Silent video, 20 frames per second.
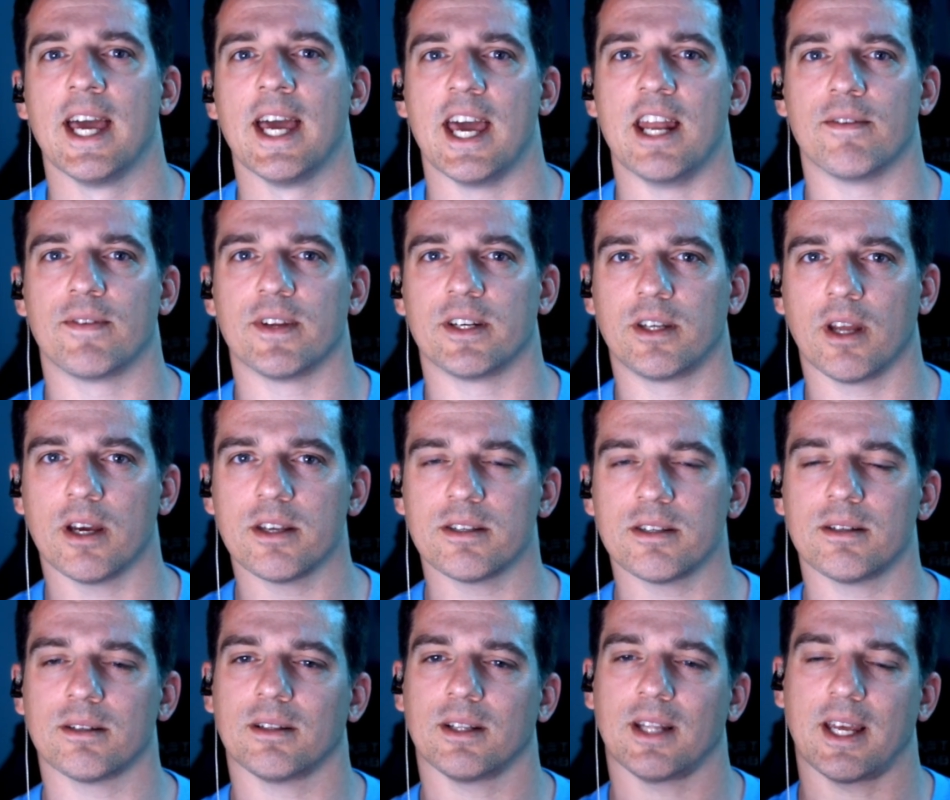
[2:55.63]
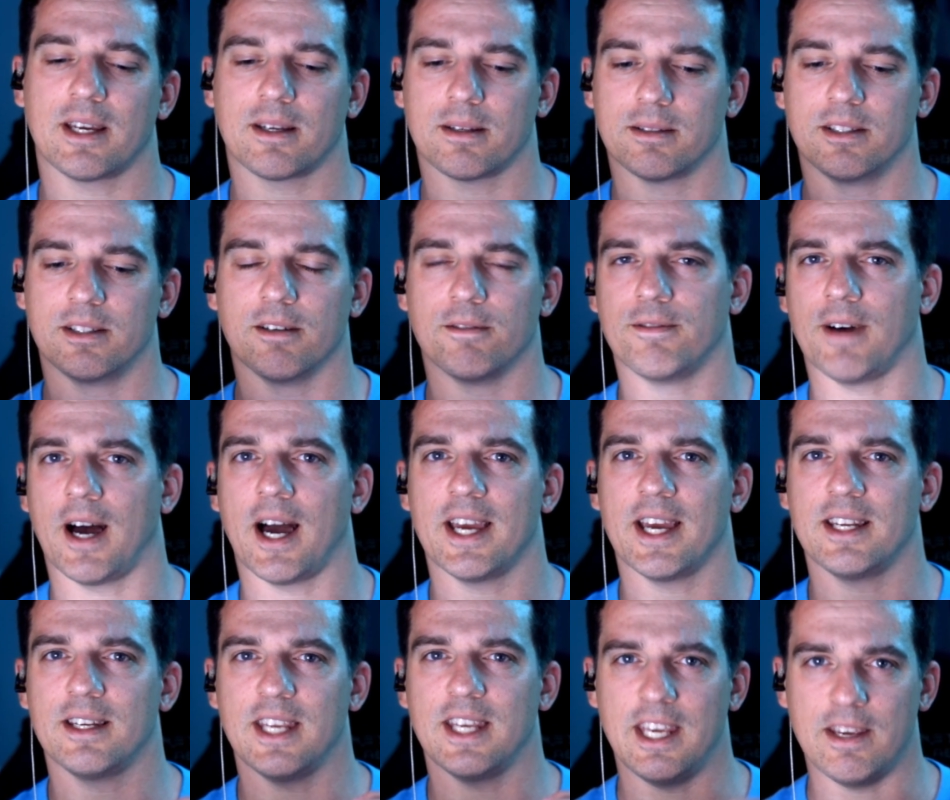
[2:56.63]
And if it doesn't like
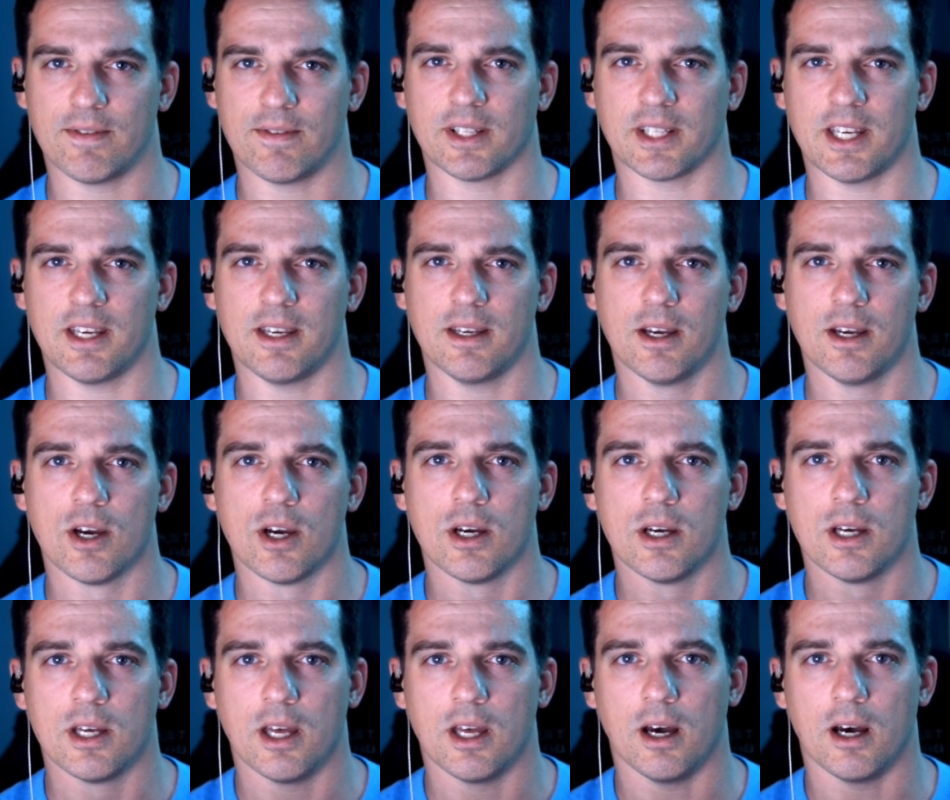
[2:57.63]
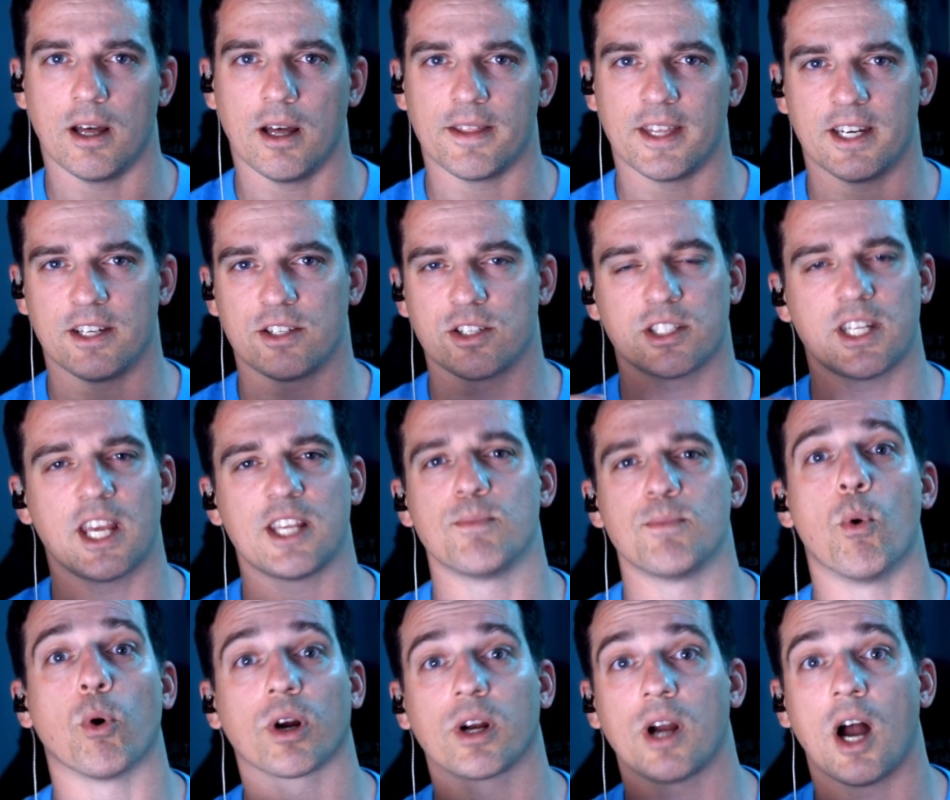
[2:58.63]
divide evenly, then it just takes
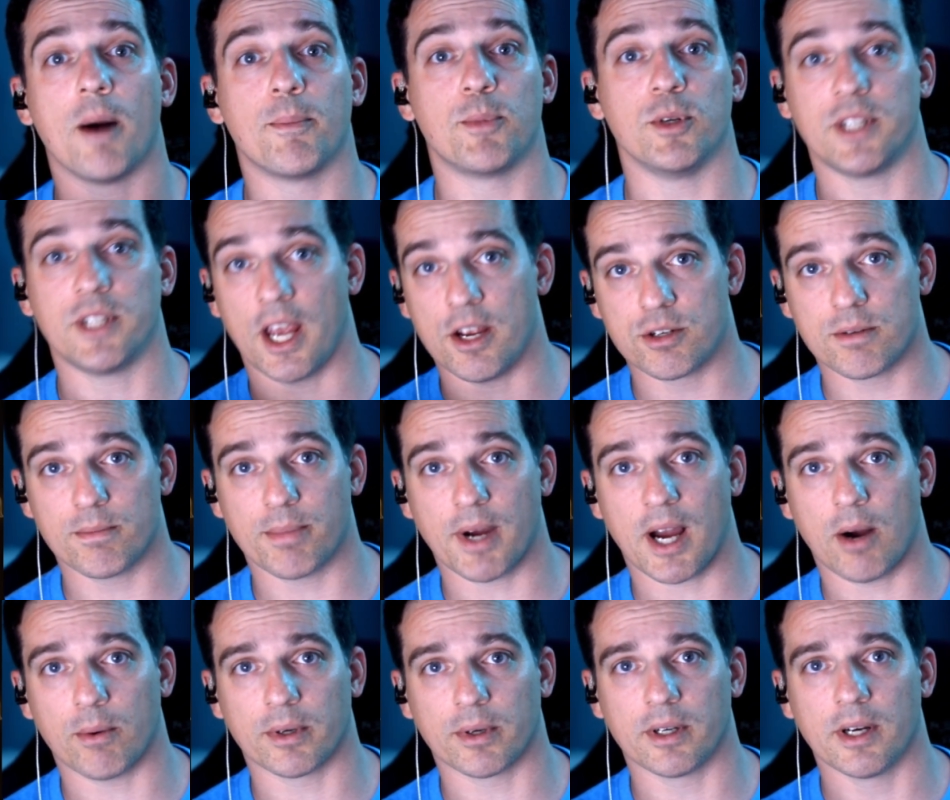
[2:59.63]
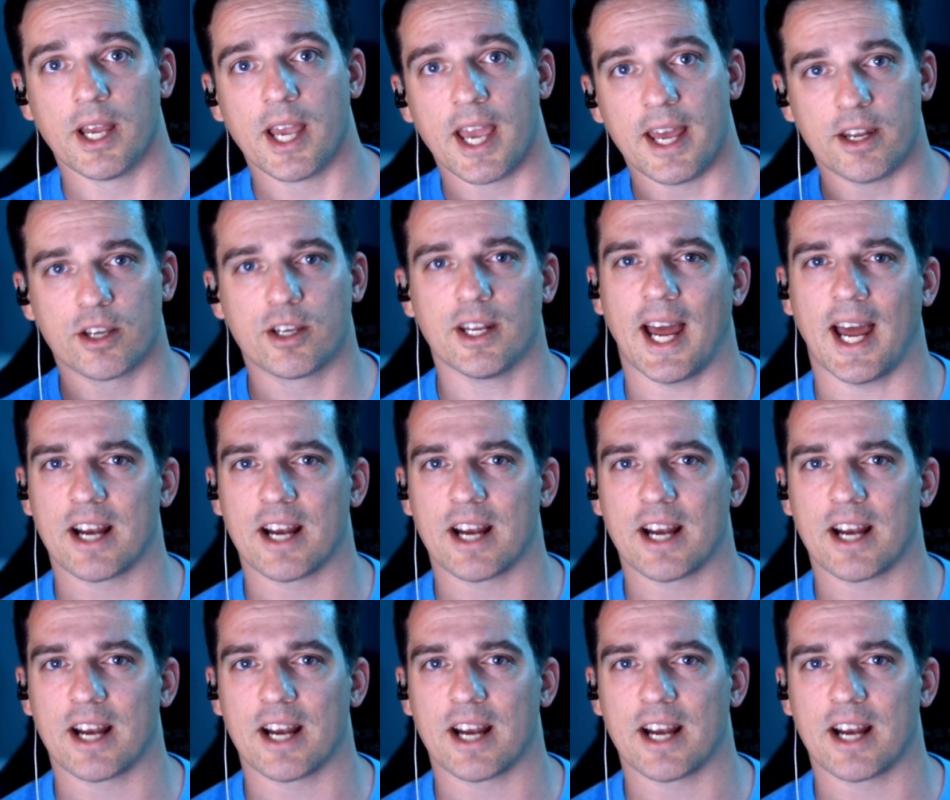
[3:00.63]
more computation power and it could